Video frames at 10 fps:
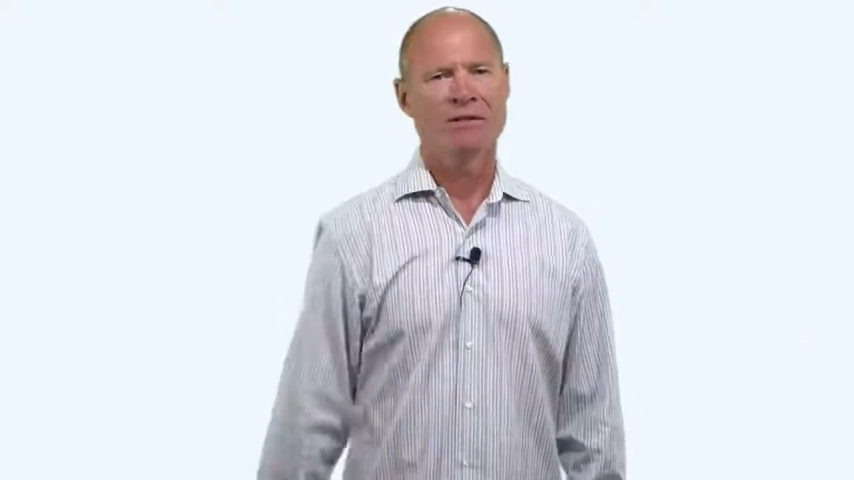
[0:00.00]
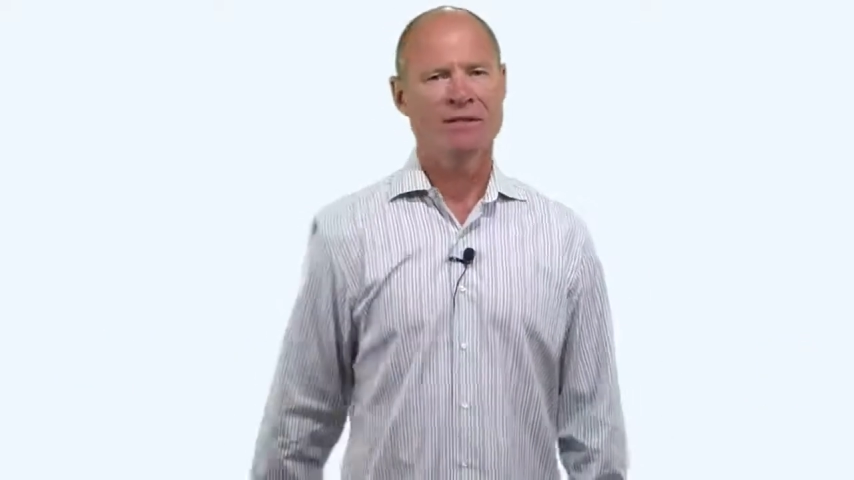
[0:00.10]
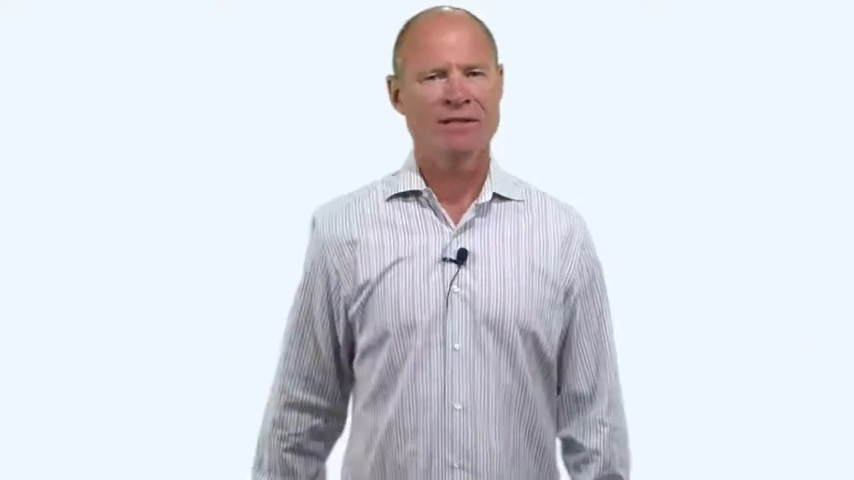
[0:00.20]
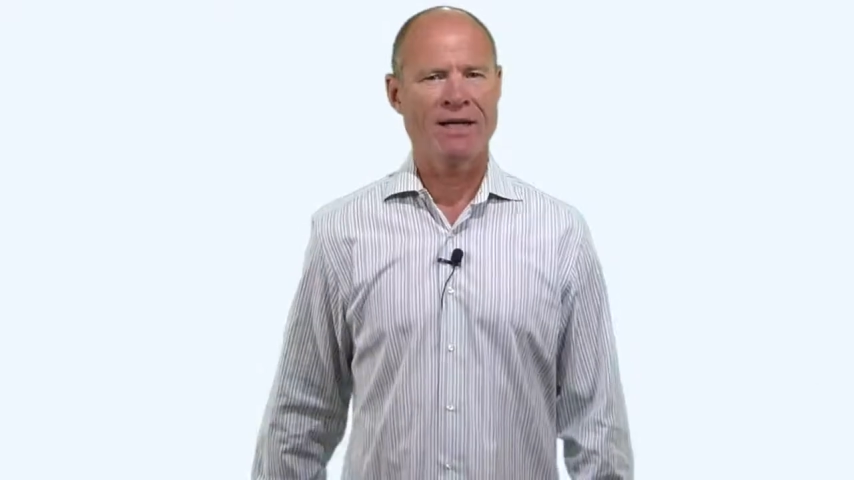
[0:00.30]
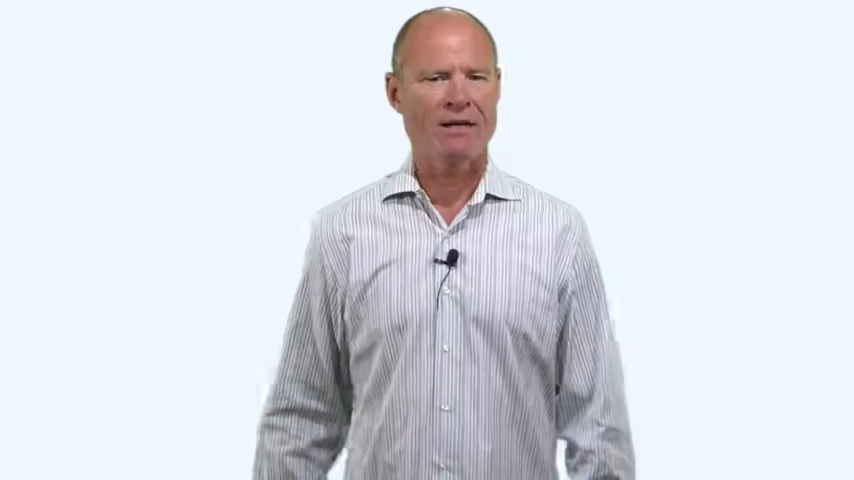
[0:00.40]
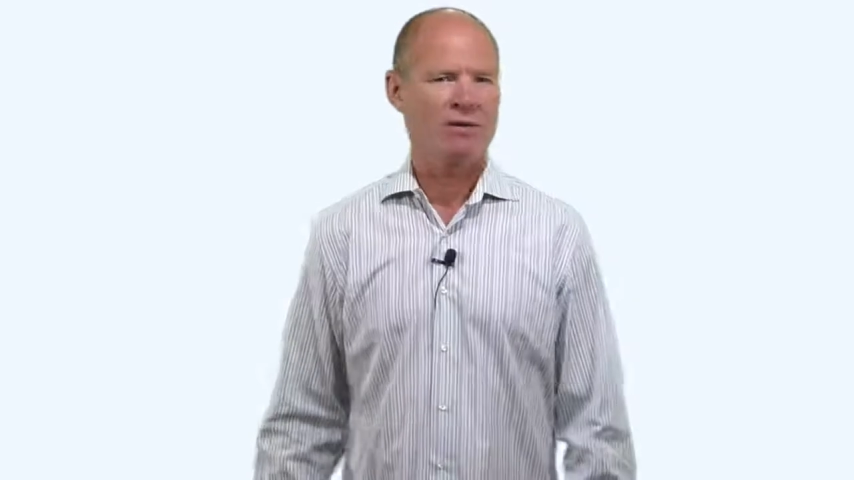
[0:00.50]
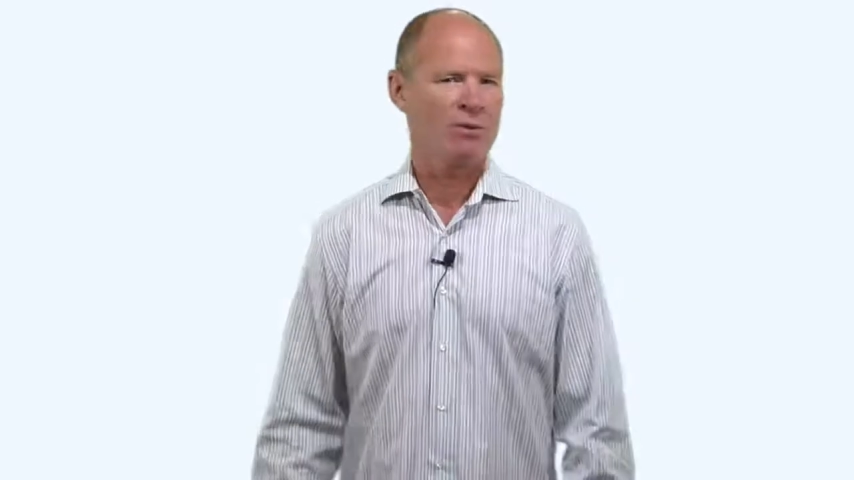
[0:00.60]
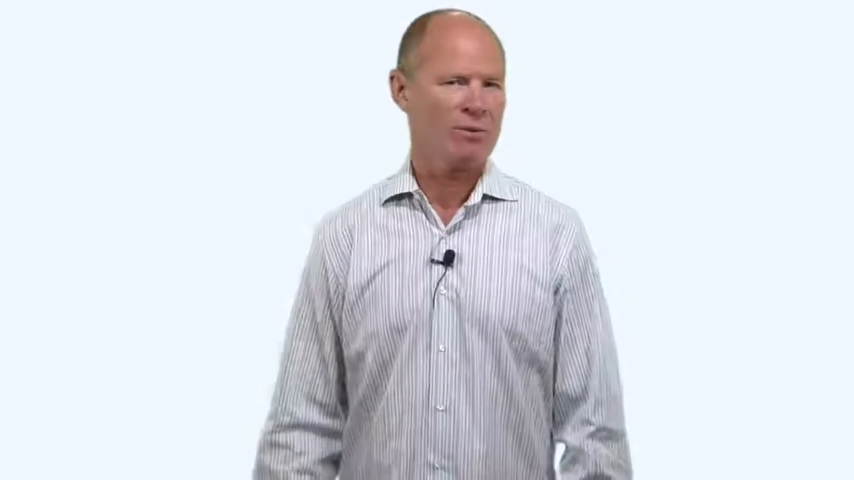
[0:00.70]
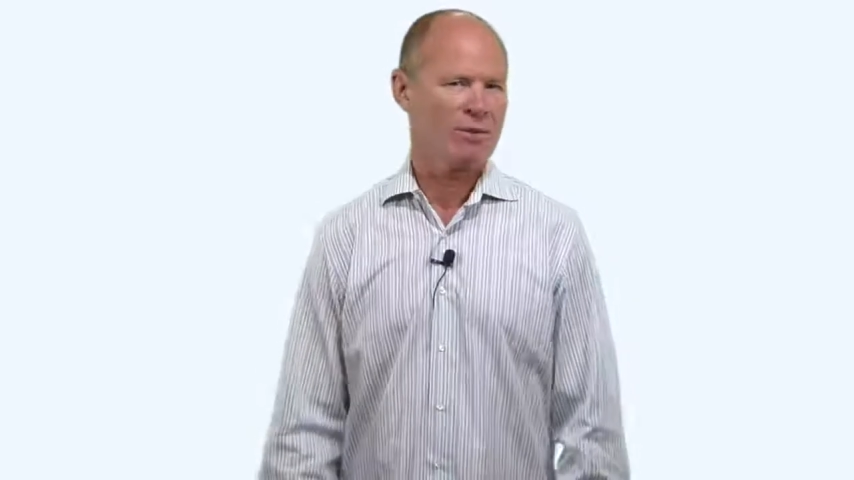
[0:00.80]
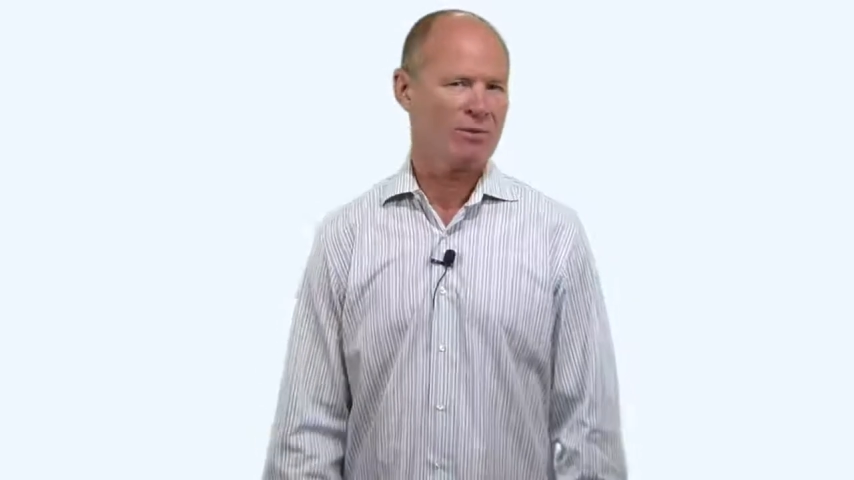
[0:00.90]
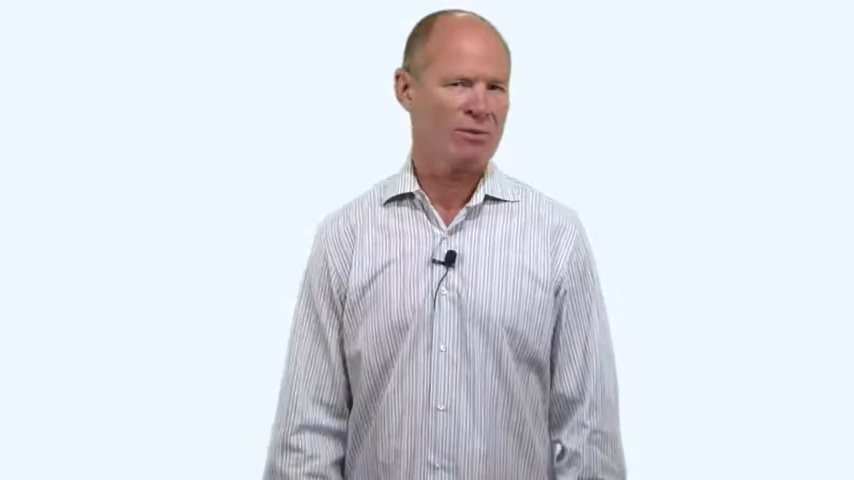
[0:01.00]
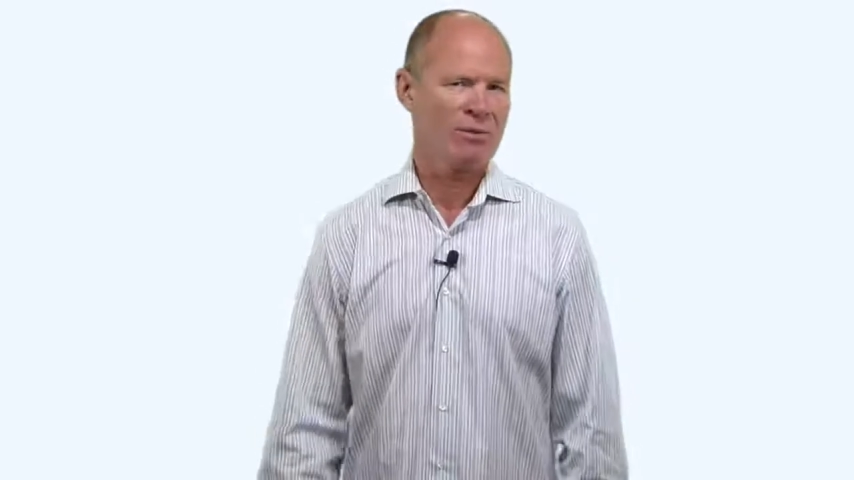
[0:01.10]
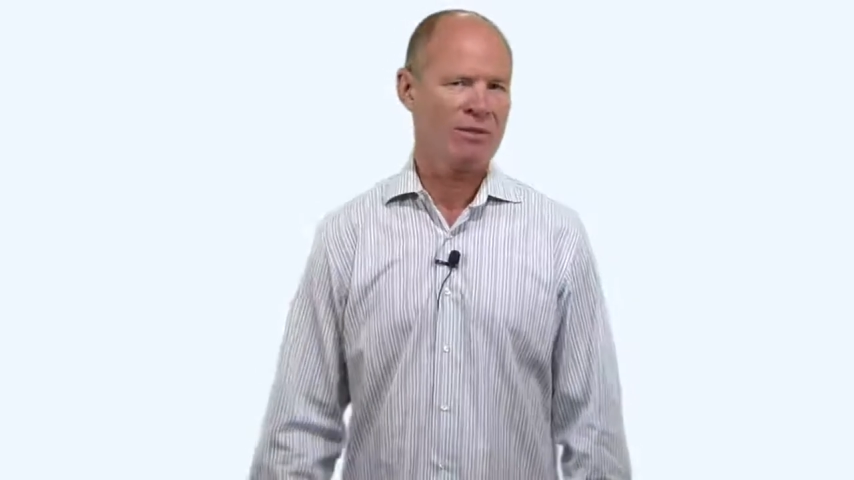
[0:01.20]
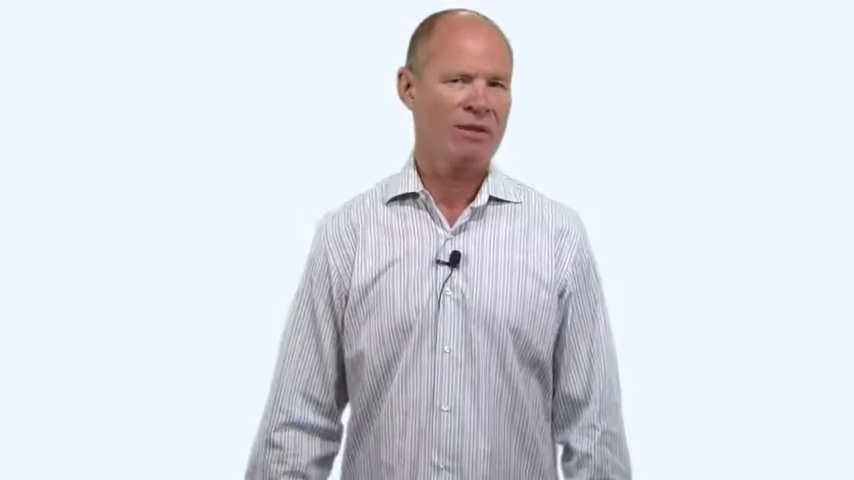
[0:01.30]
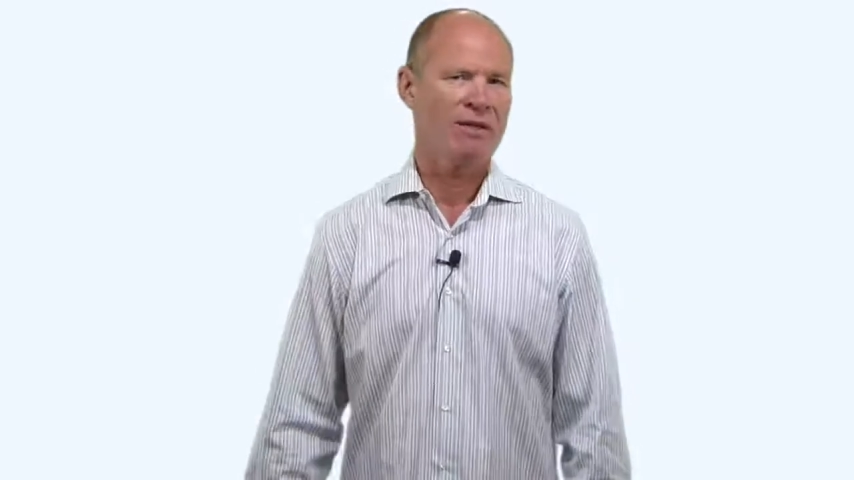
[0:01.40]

the text or symbols